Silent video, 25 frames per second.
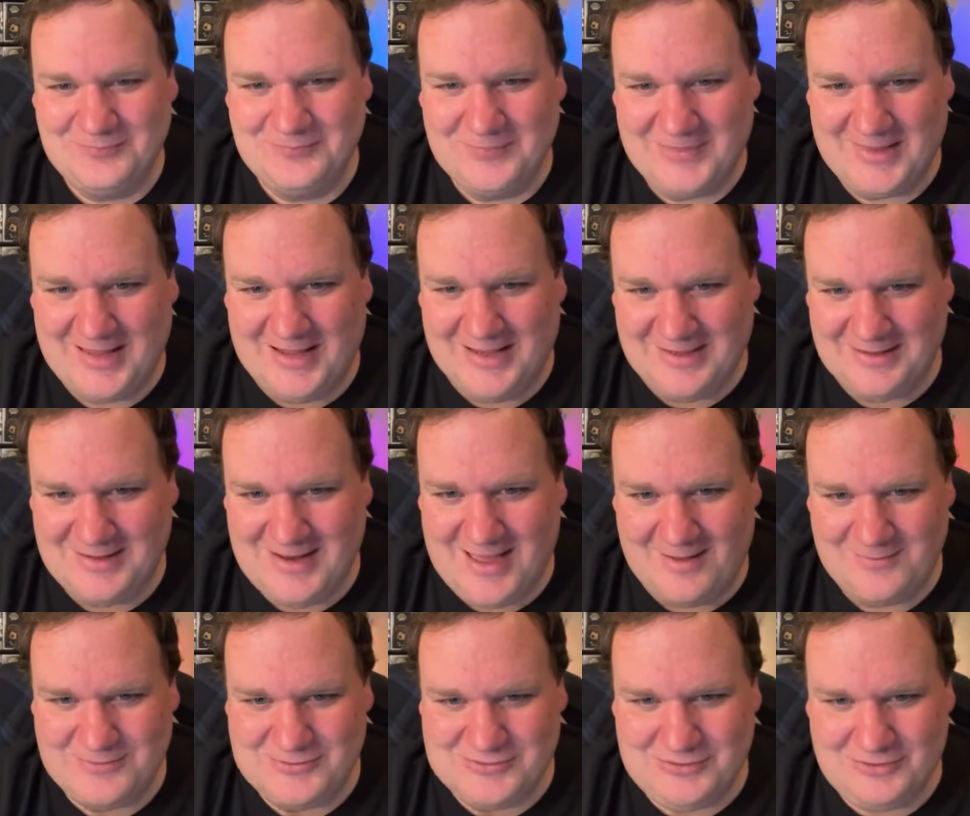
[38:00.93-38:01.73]
I can
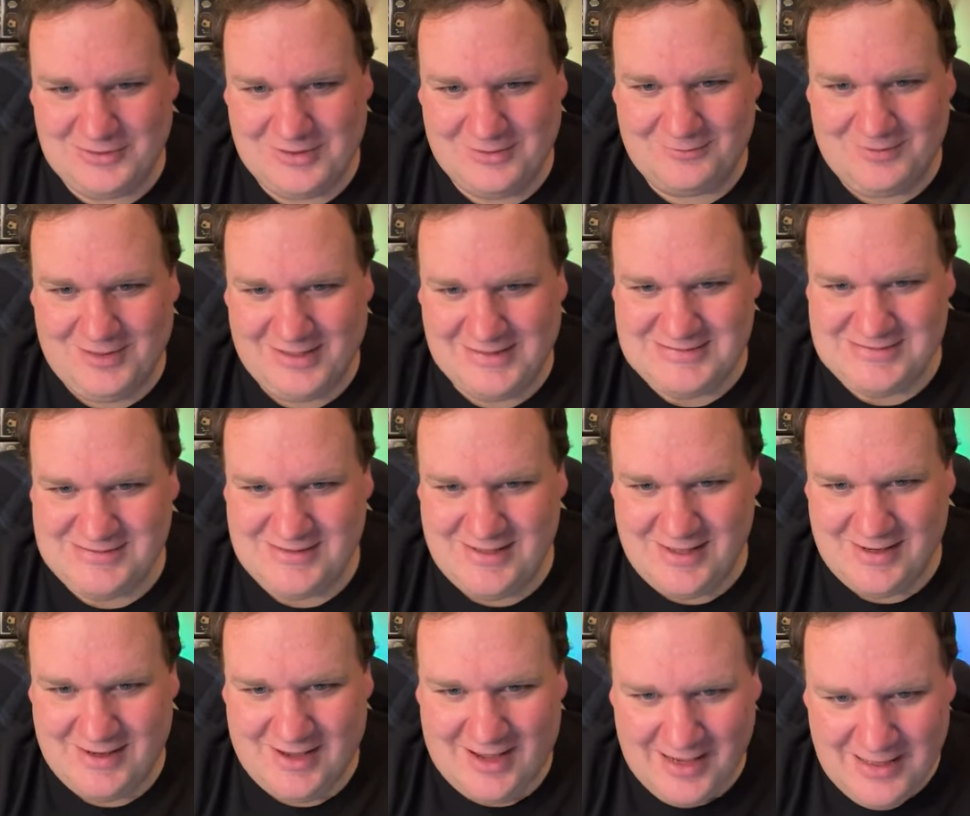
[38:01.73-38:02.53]
absolutely relate to
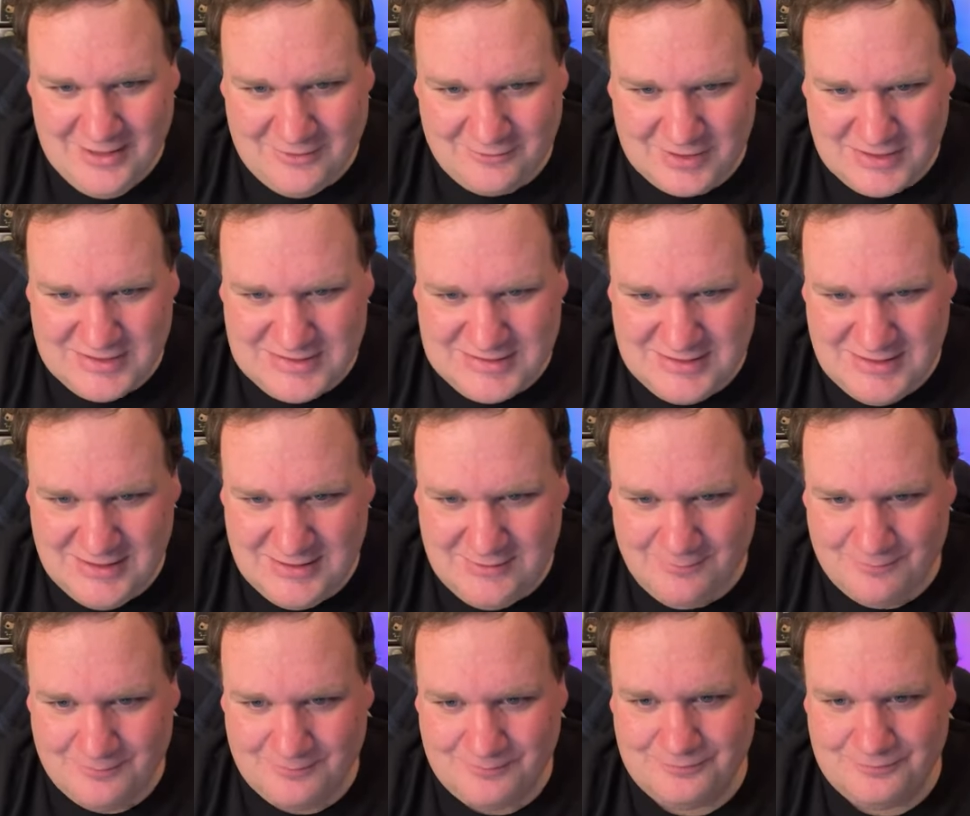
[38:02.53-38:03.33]
that. Hi, Christy.